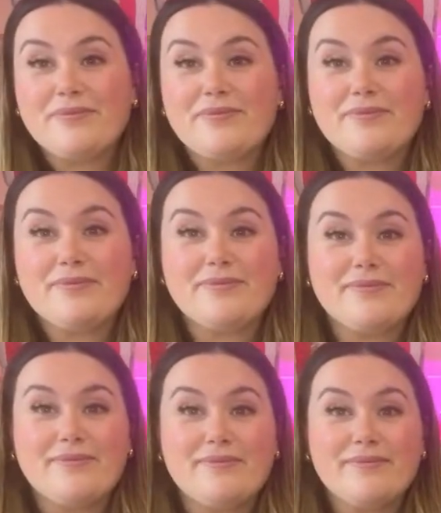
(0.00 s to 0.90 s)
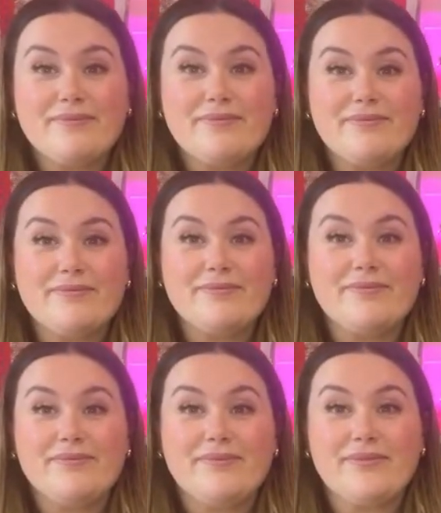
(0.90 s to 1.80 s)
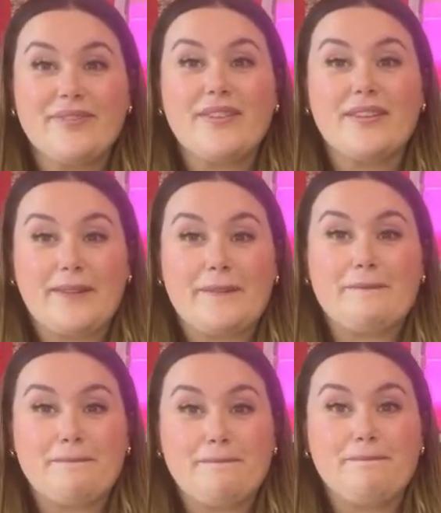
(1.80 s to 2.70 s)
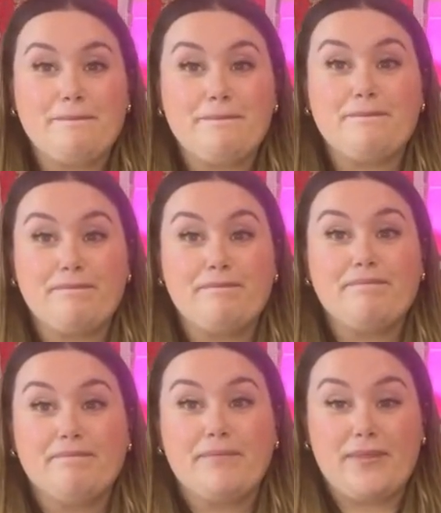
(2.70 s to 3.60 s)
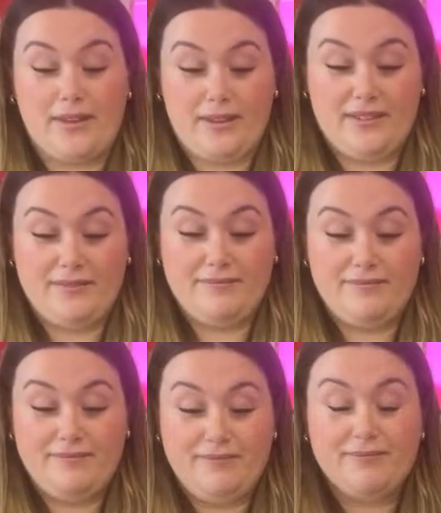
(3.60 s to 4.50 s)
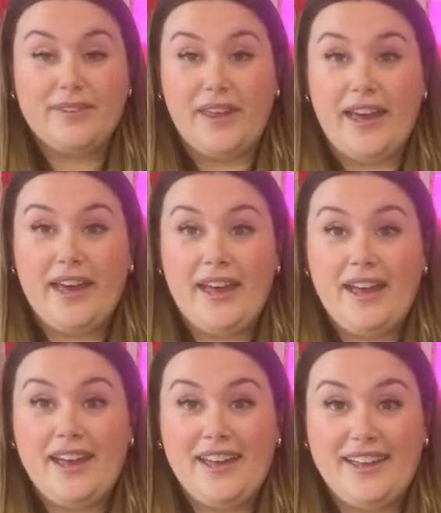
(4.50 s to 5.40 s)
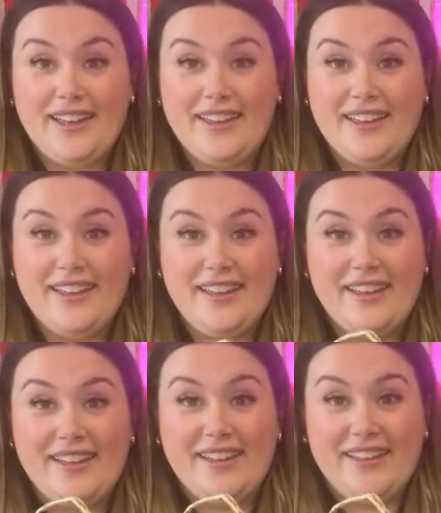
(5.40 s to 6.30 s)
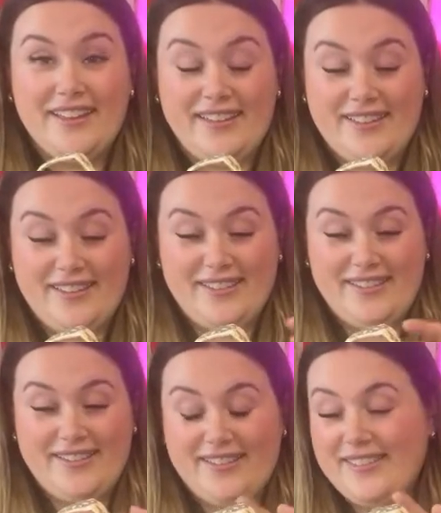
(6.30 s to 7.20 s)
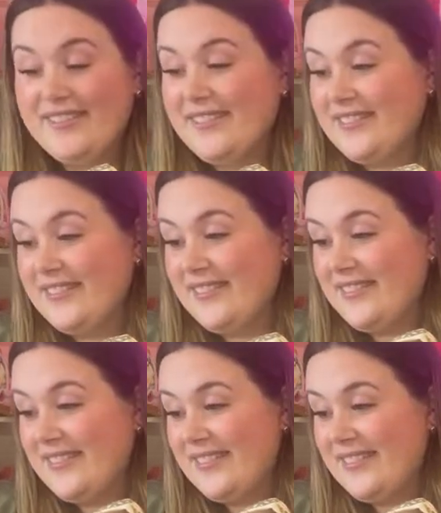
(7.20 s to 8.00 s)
This person isn't speaking.